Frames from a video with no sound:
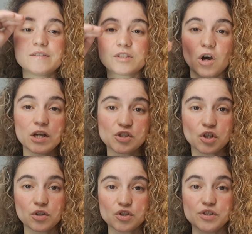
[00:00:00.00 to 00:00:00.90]
tight
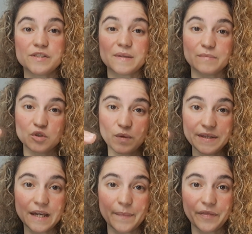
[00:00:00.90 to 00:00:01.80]
junctions in between
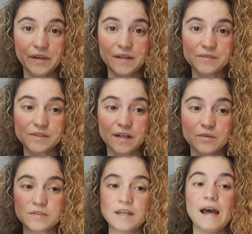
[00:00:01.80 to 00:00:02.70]
the epithelial
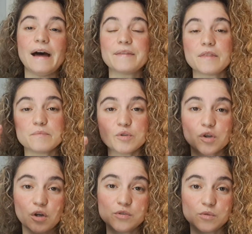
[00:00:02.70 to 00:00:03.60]
cells, and then the
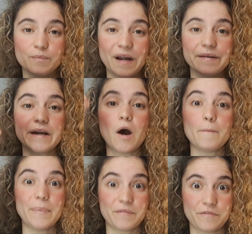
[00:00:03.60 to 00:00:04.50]
mucosal barrier
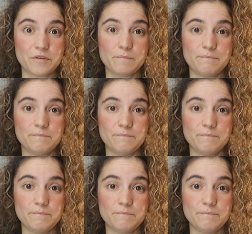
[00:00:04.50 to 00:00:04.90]
above them.